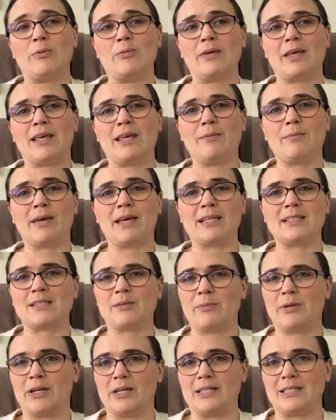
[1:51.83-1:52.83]
He makes
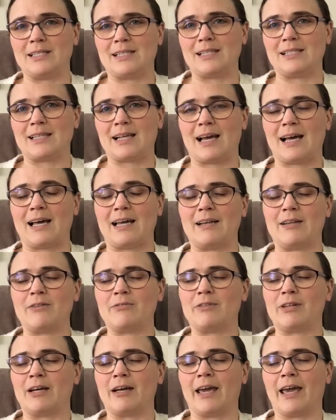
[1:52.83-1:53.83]
appearances on the
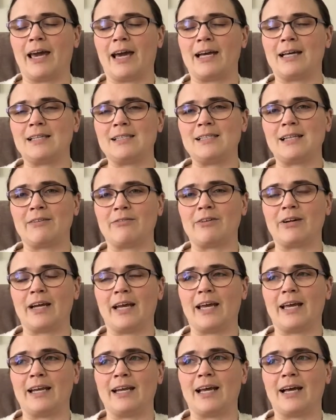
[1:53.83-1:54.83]
Vlogcast
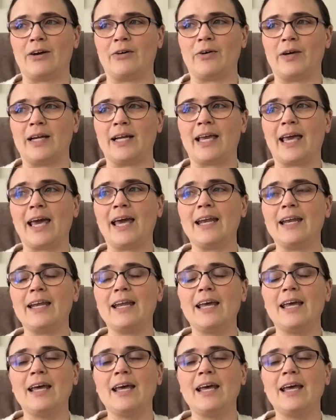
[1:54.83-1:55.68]
every now and again,